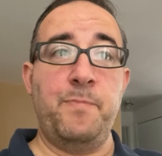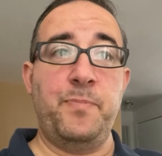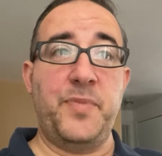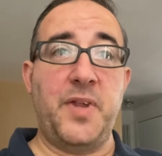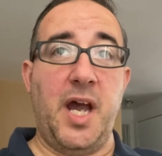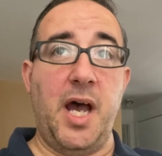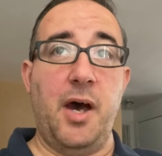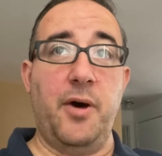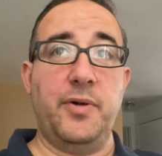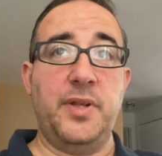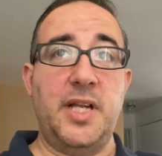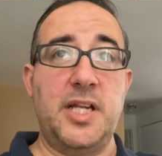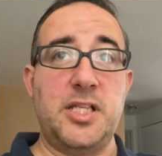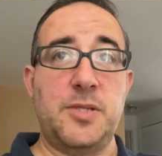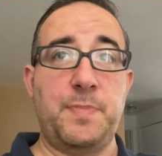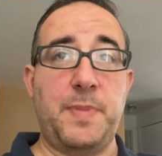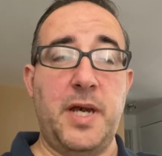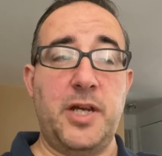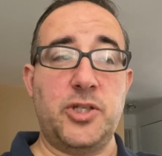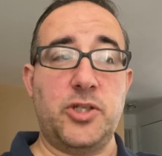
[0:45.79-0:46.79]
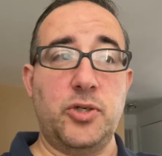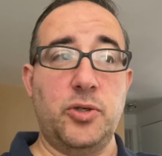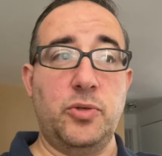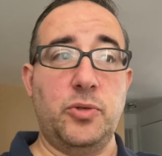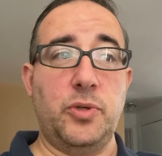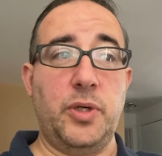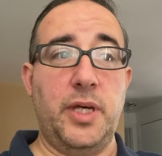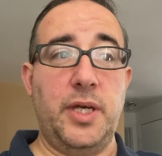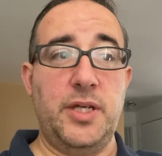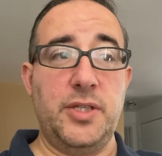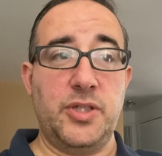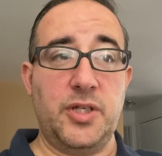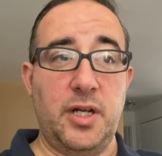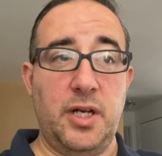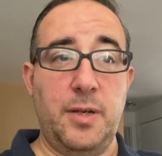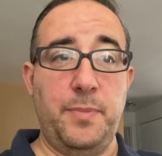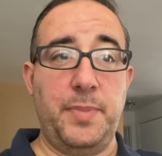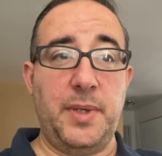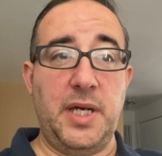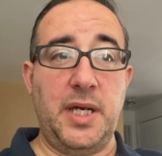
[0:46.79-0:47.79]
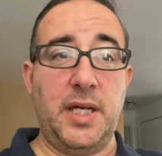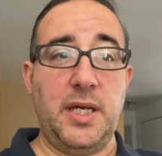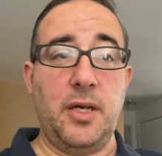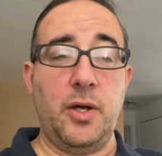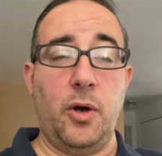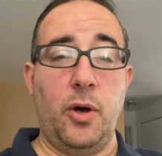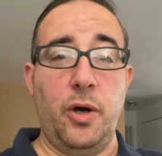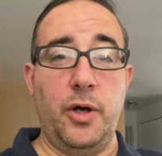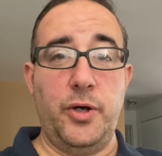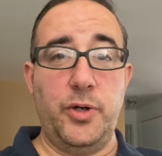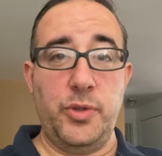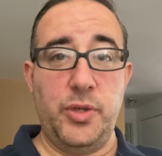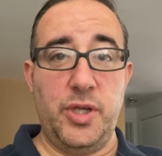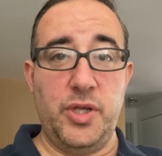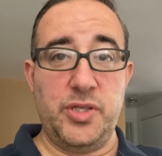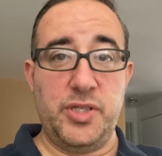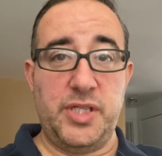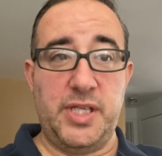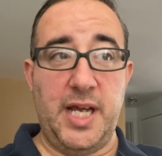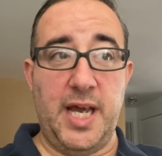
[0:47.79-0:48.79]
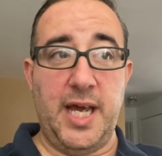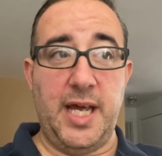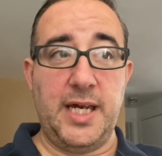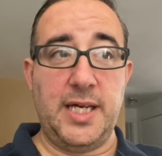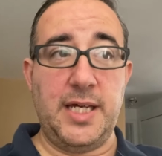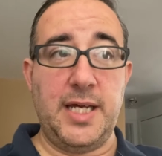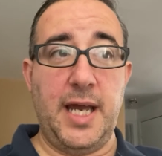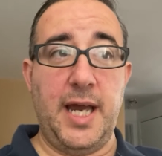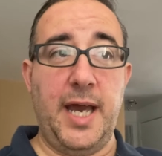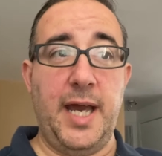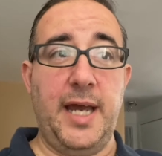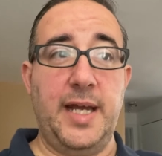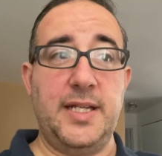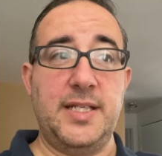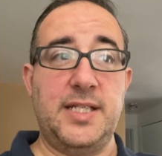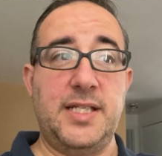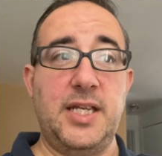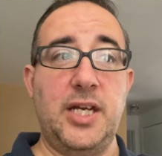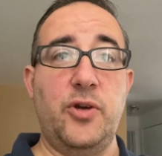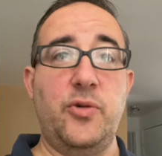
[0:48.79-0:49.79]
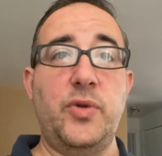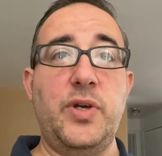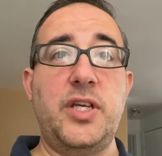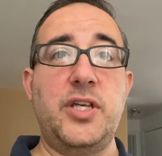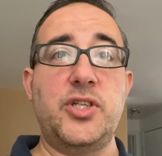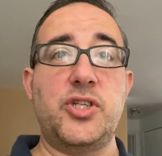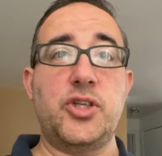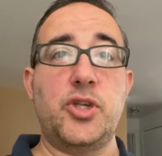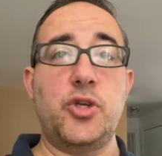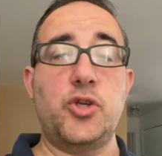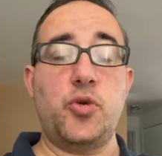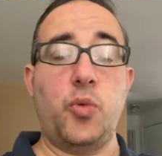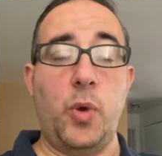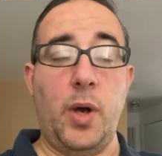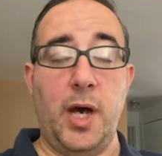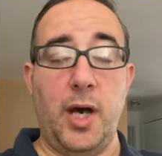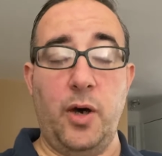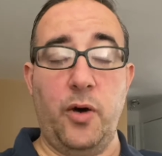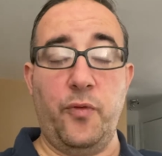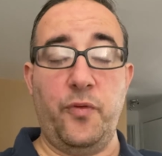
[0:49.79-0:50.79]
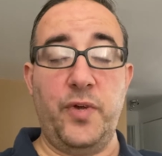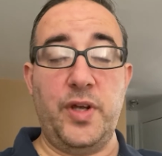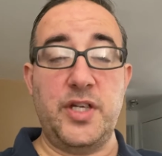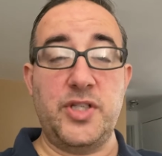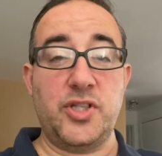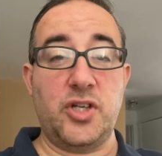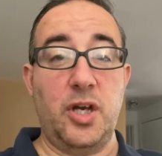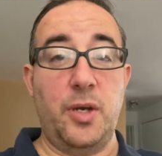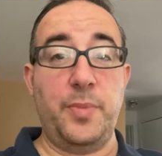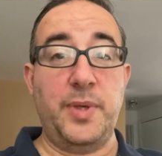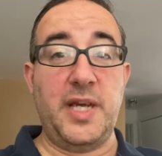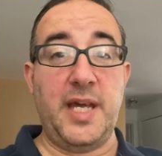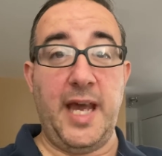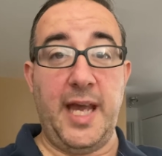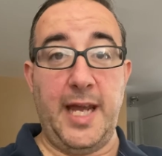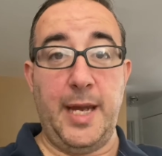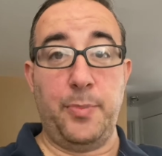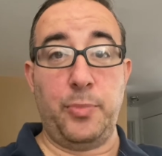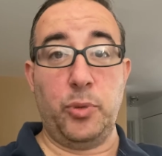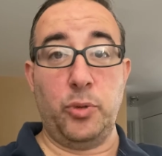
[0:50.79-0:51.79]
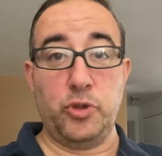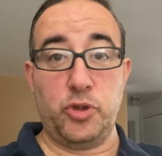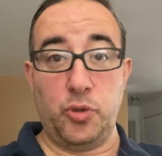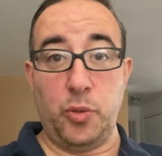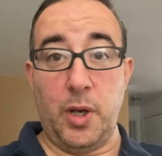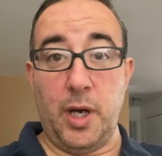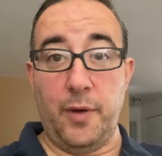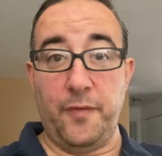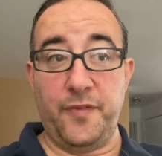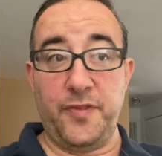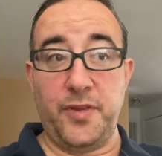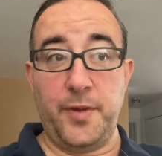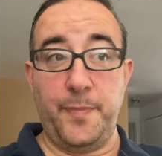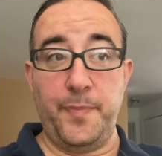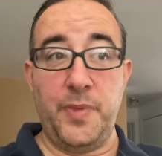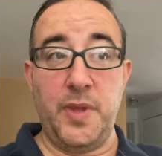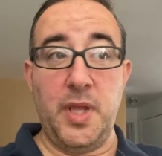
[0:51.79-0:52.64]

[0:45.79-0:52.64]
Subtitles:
The holiday special is going to be on New Year's Day, and Series 12 is going to be April 12th.